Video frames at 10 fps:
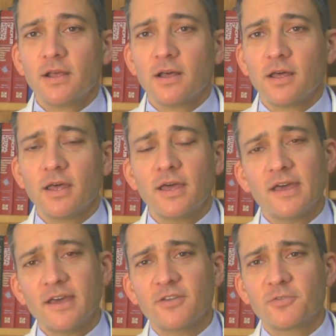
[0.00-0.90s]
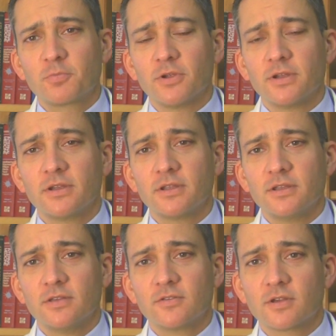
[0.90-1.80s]
Uh, aspirin
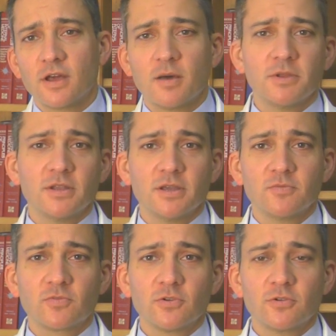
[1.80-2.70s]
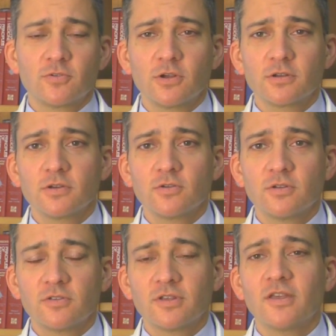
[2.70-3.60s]
is a common name for a drug known
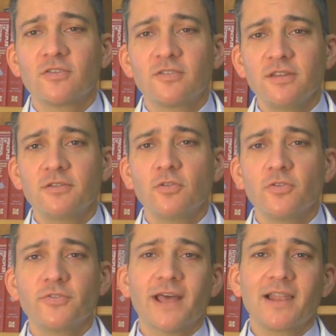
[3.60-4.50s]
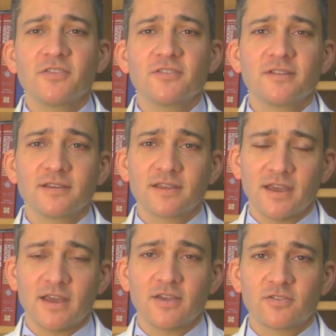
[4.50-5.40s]
as acetyl salicylic
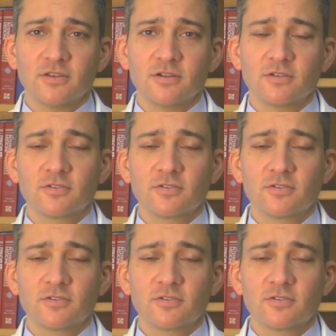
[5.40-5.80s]
acid,